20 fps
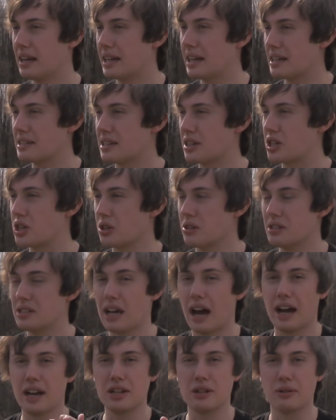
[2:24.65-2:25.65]
I guess I shouldn't
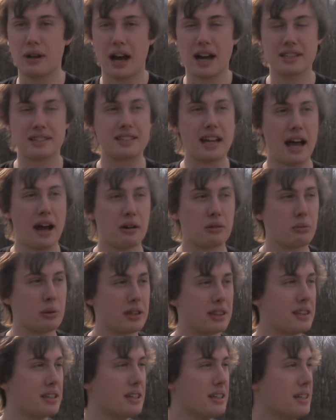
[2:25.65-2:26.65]
tie you guys down
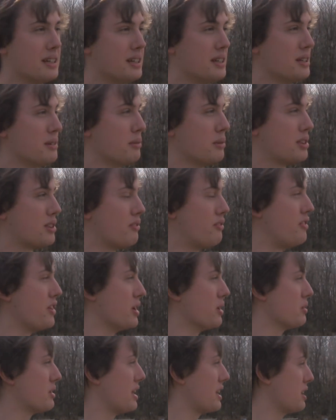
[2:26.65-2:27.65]
with, with the
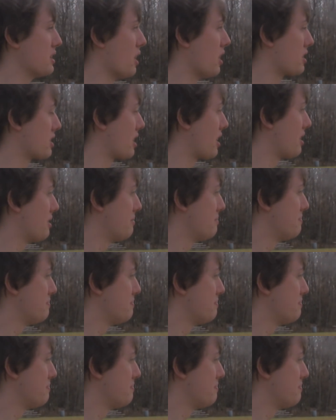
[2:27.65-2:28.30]
field any longer.